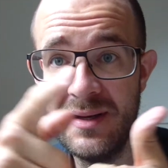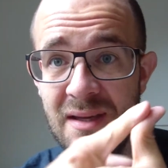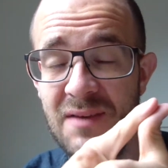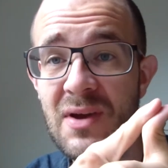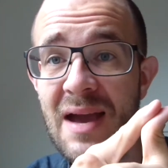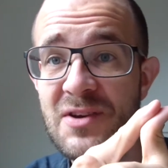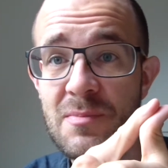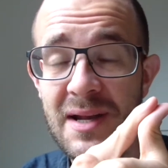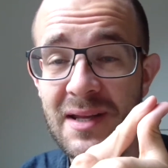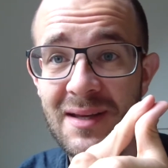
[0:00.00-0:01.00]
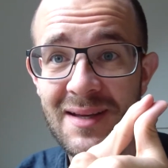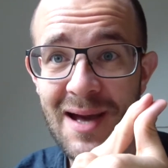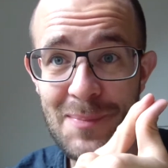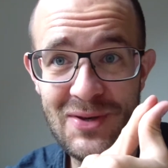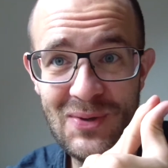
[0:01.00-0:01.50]
if you have the money,
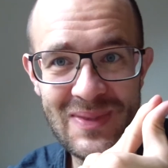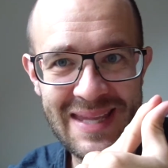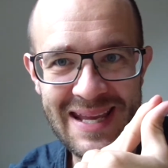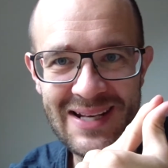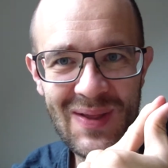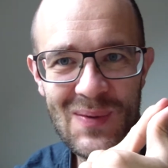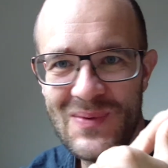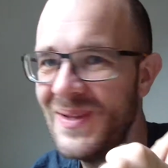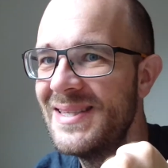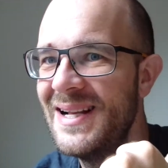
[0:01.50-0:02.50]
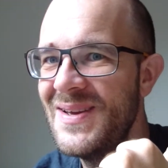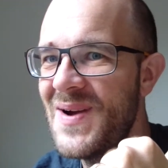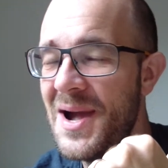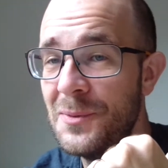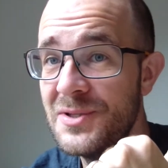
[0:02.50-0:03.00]
don't take a loan, don't sell your
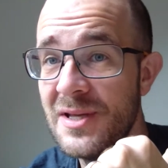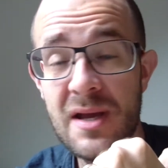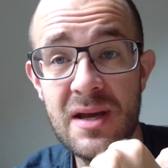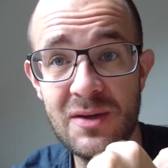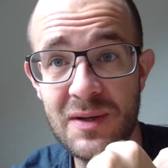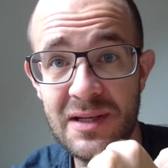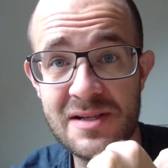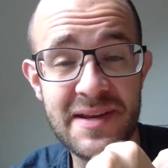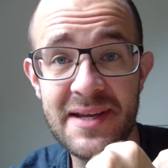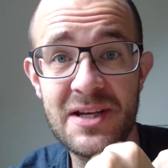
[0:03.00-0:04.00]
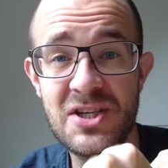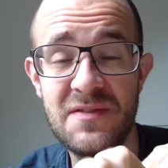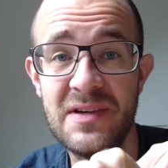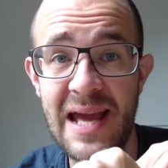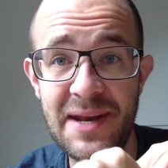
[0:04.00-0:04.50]
house. You can learn English
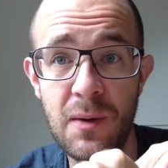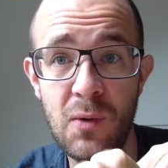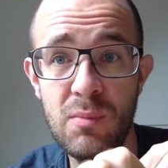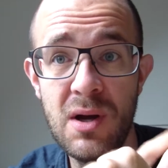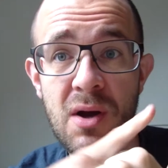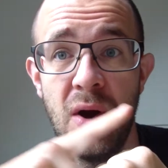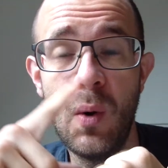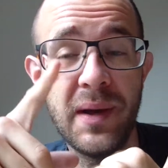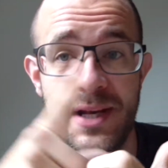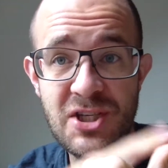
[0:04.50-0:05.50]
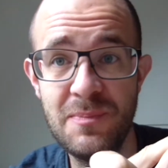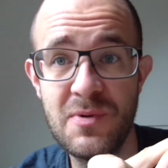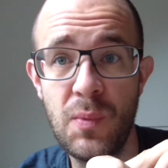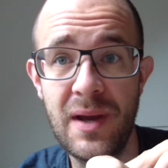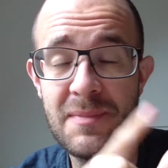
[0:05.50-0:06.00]
even at home or in a
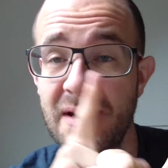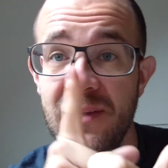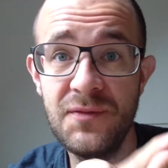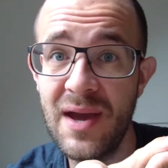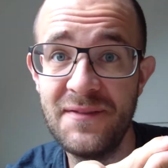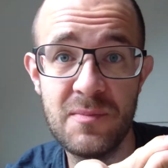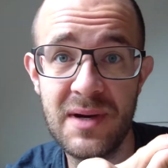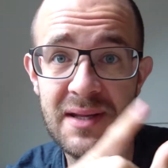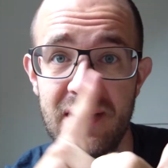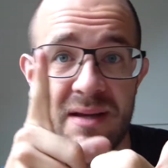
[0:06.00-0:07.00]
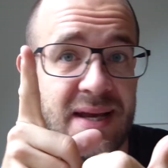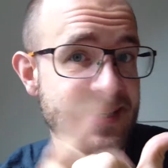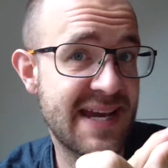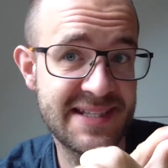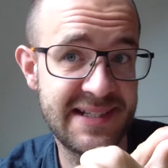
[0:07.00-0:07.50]
cheaper way. But if you have the money,
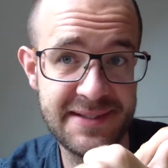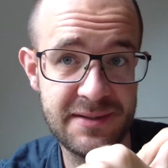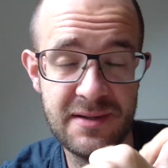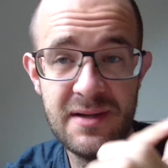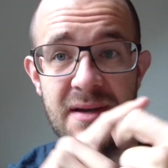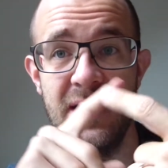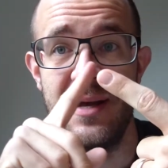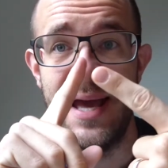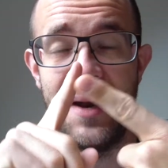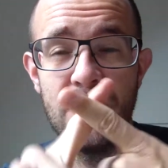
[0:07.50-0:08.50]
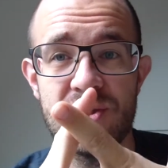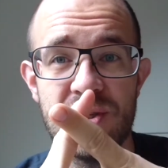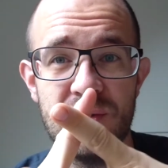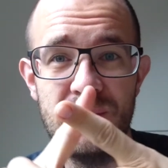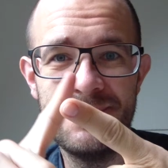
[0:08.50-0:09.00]
it's excellent. And
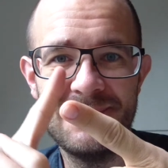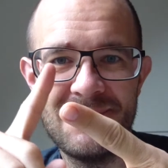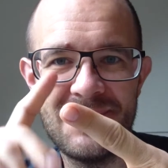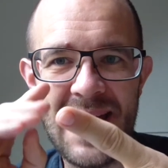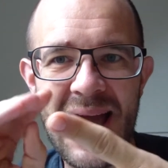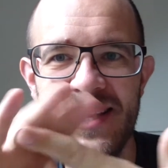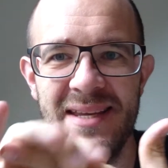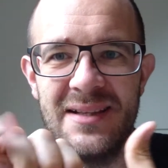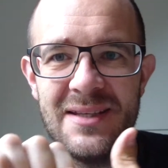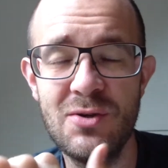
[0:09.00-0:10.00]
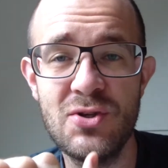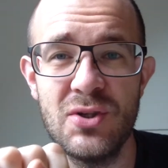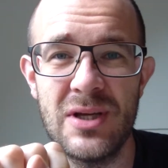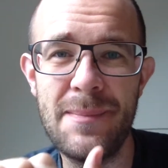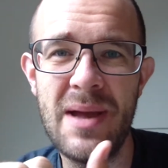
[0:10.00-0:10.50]
also, ideally, you
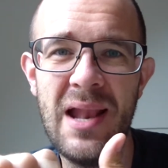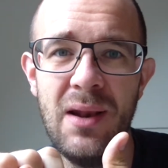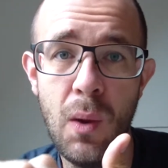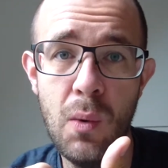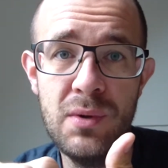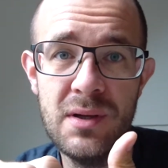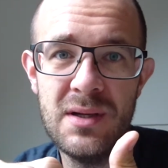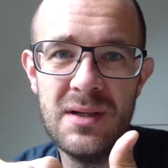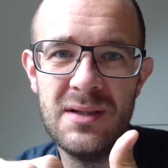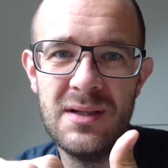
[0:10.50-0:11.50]
should come alone